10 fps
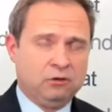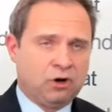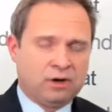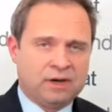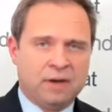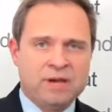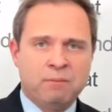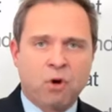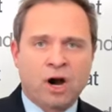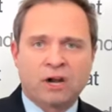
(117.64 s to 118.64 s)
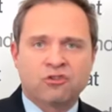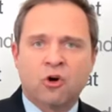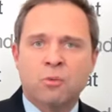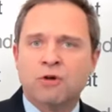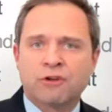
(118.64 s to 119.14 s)
look, I mean, markets
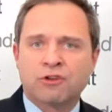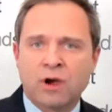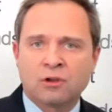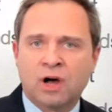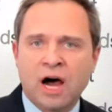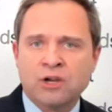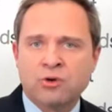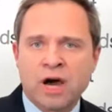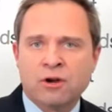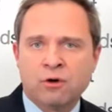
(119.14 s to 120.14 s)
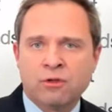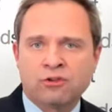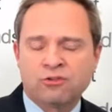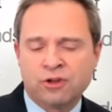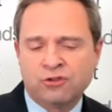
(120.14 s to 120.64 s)
don't move in a straight line. You and I know
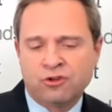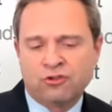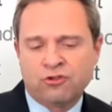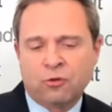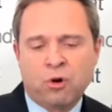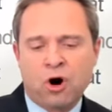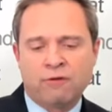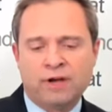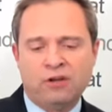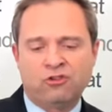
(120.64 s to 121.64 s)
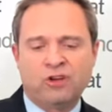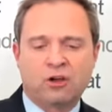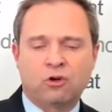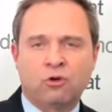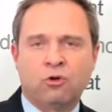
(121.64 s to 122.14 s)
this. This is still part of a
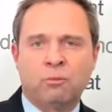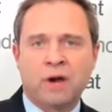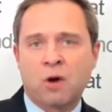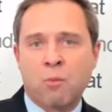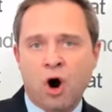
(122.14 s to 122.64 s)
cyclical bear